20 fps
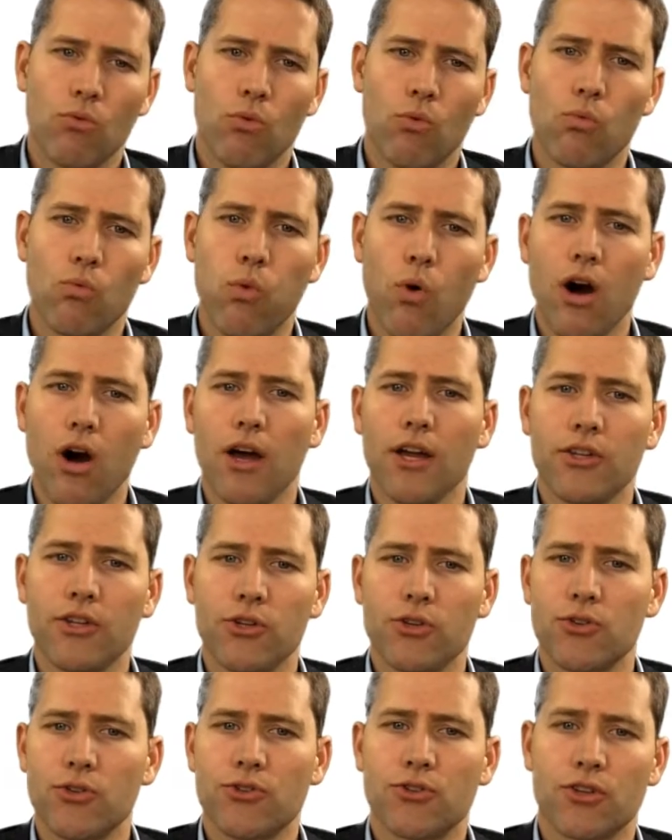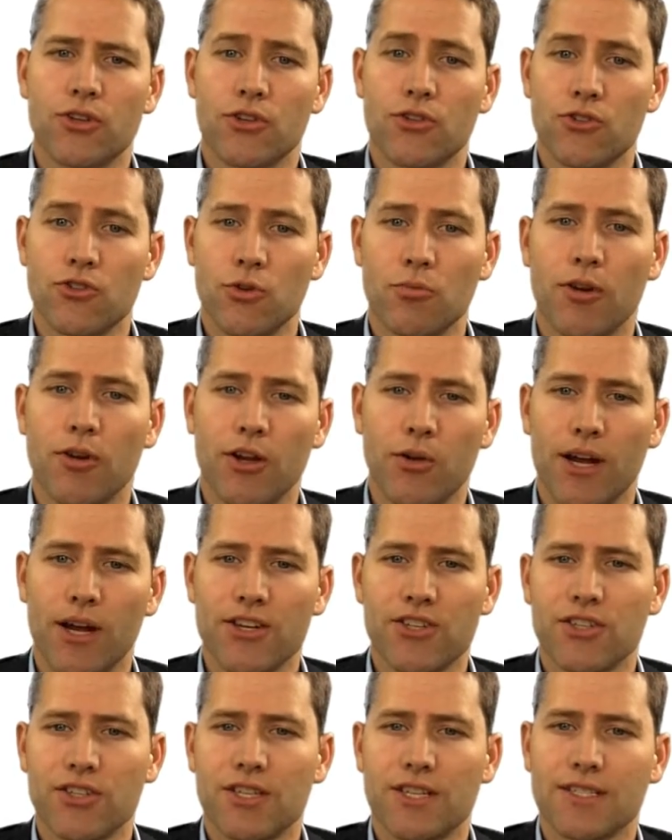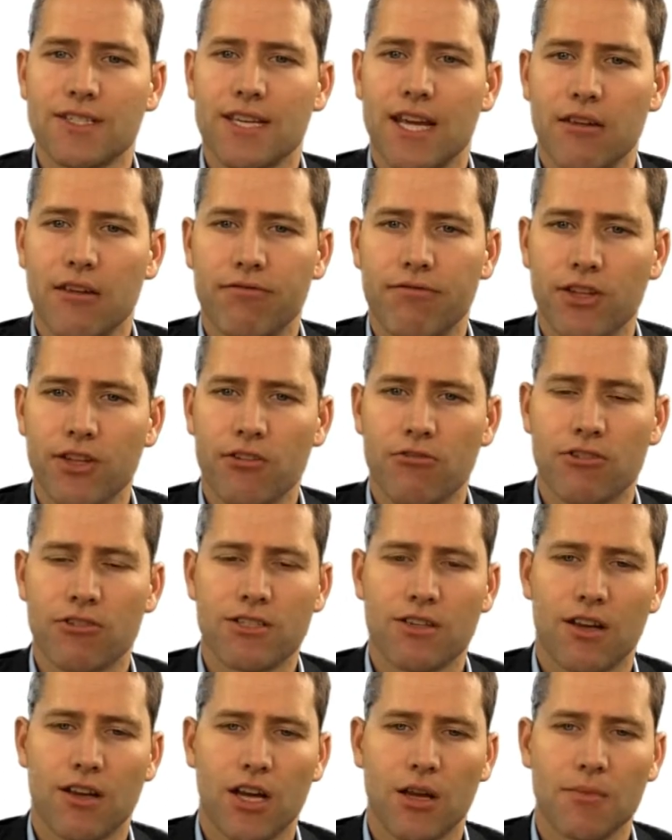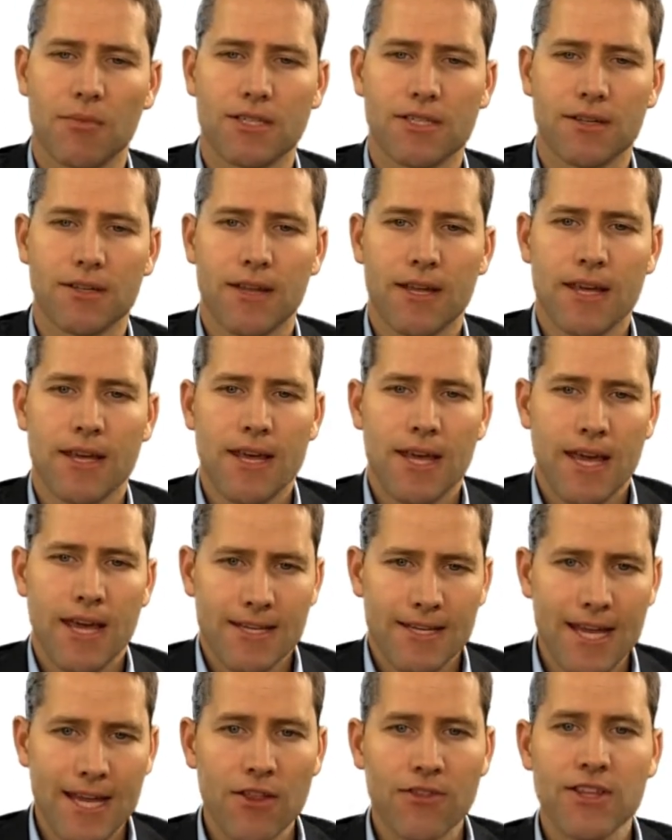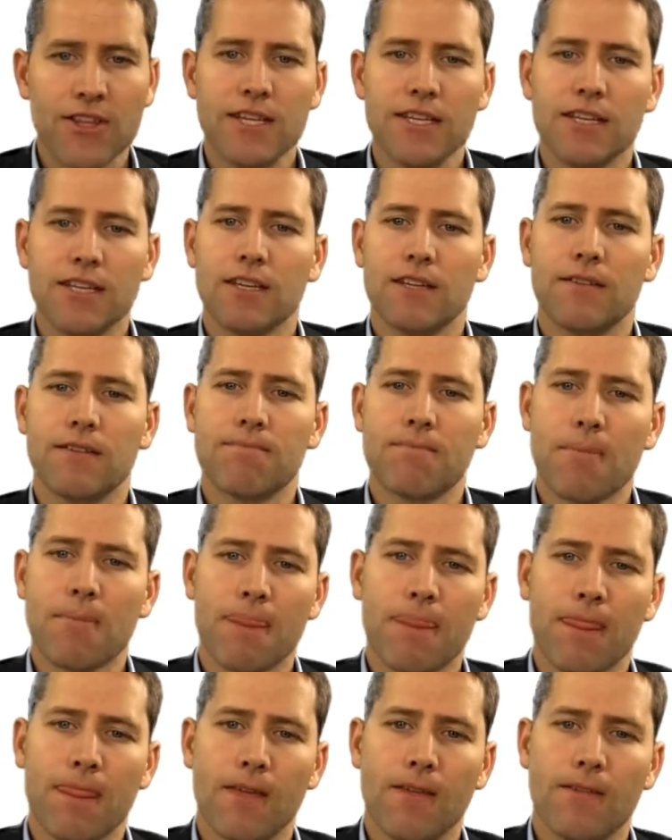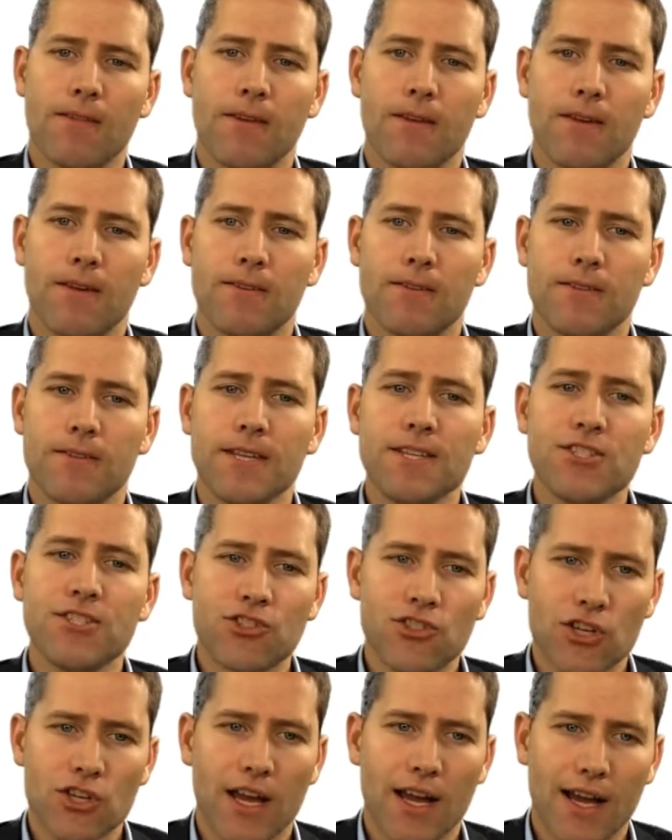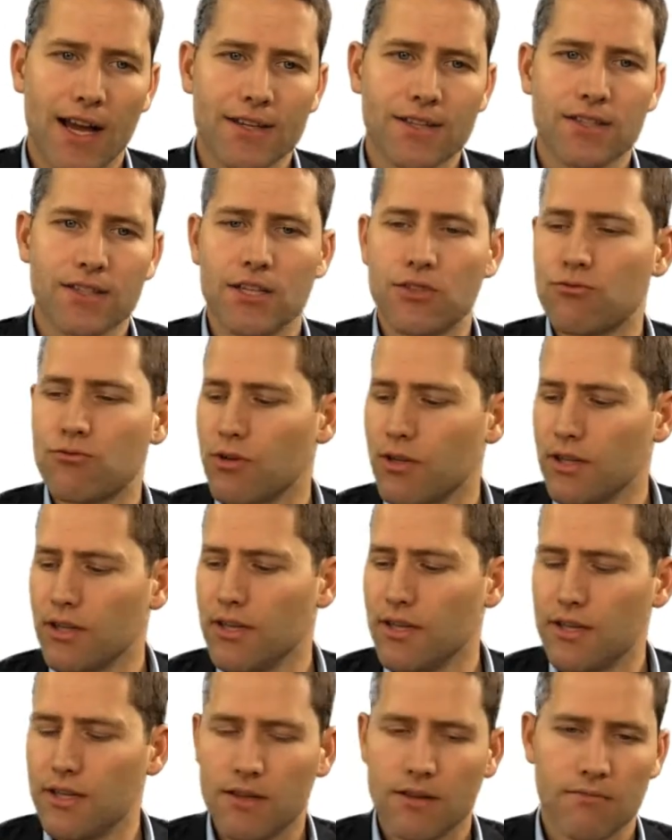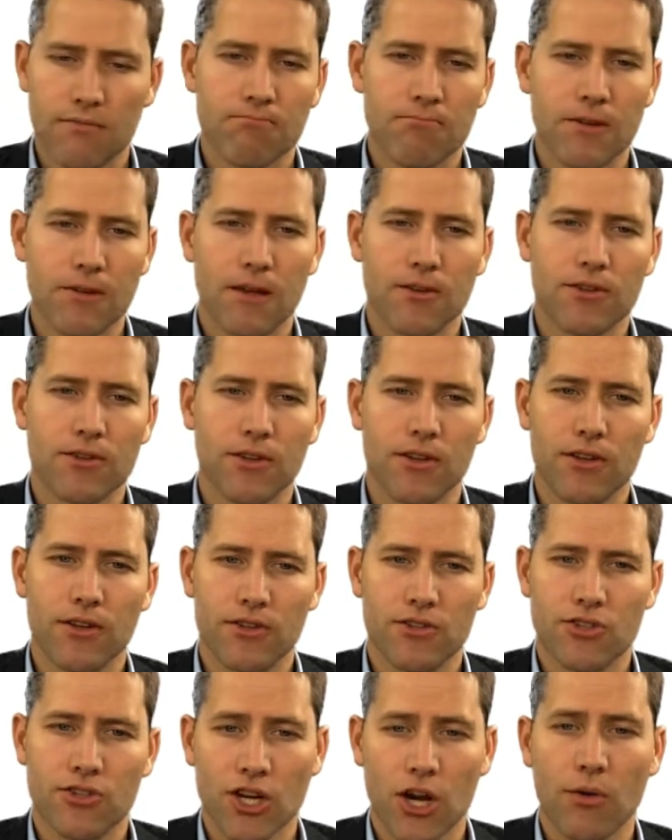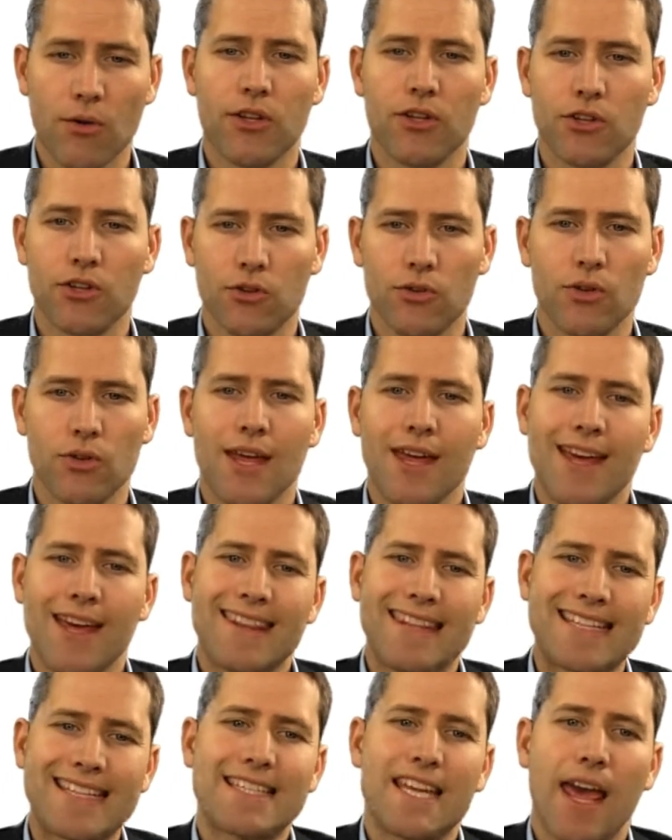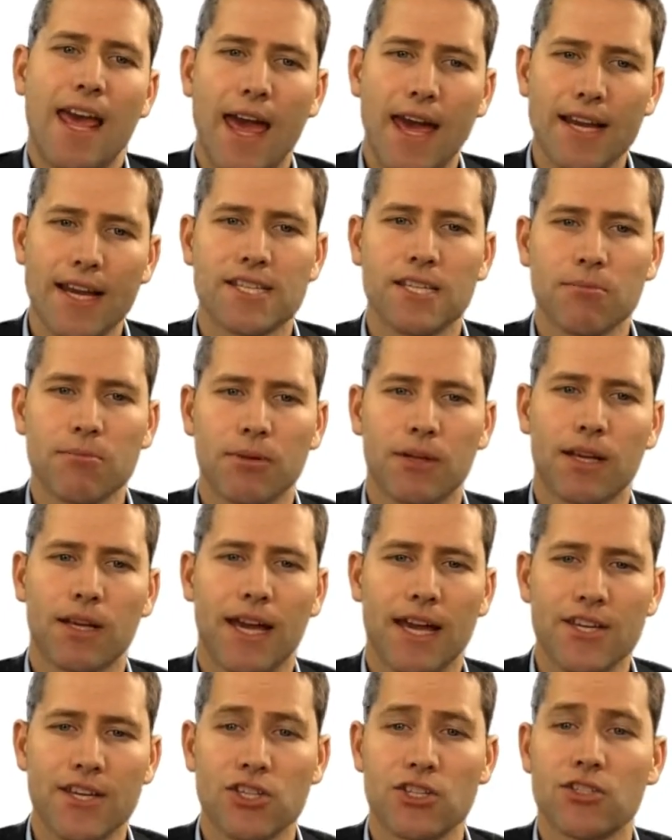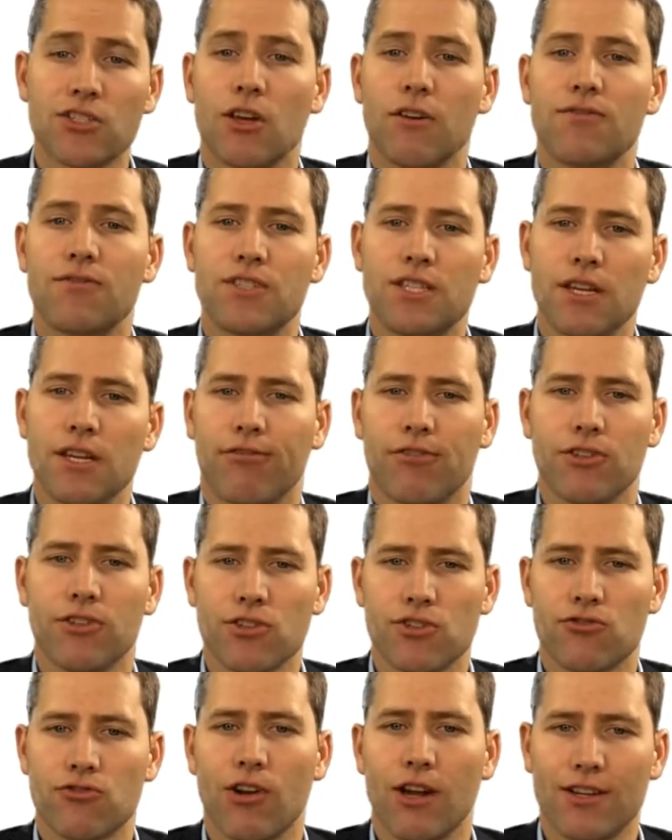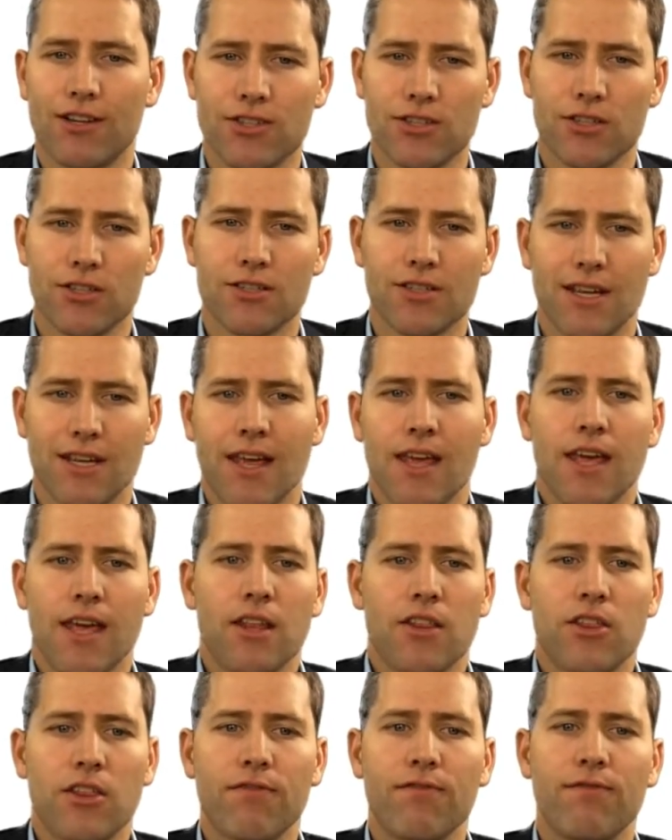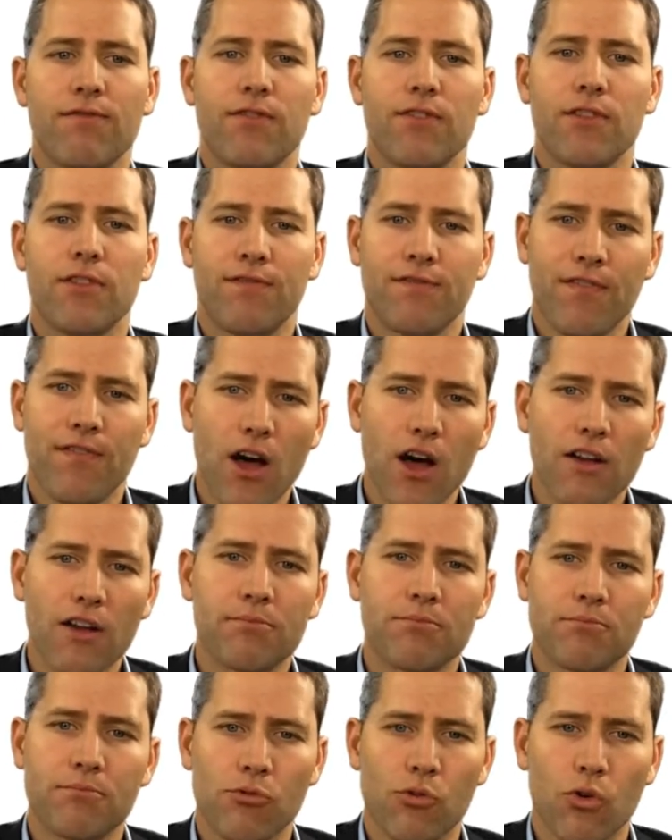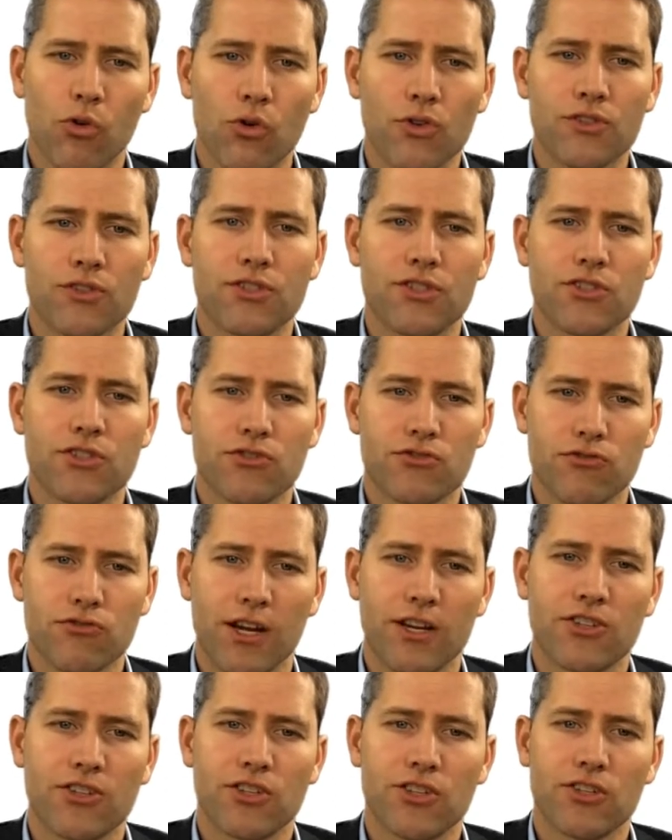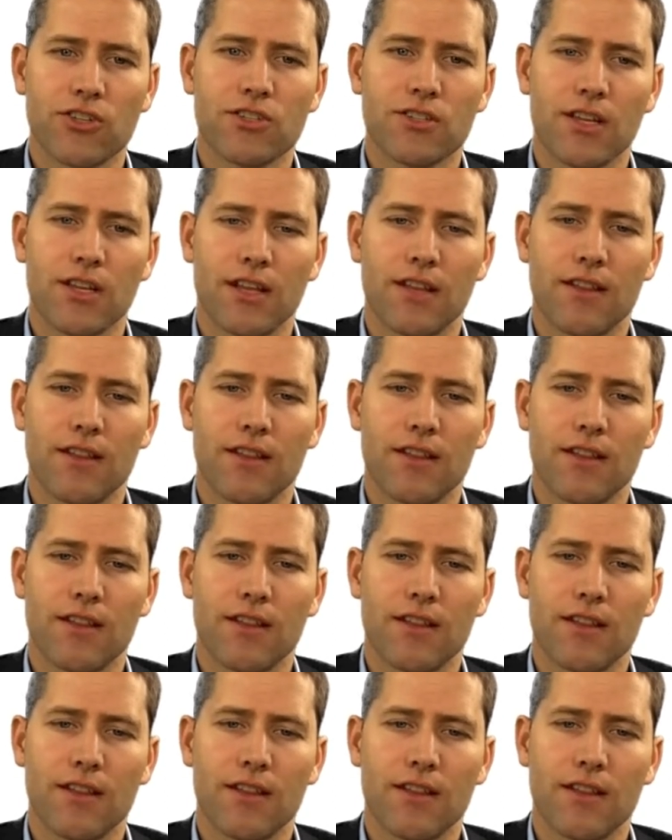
why use superannuation to save for your retirement? Now, this chart is really showing you the tax implications of different structures. The 5 broad structures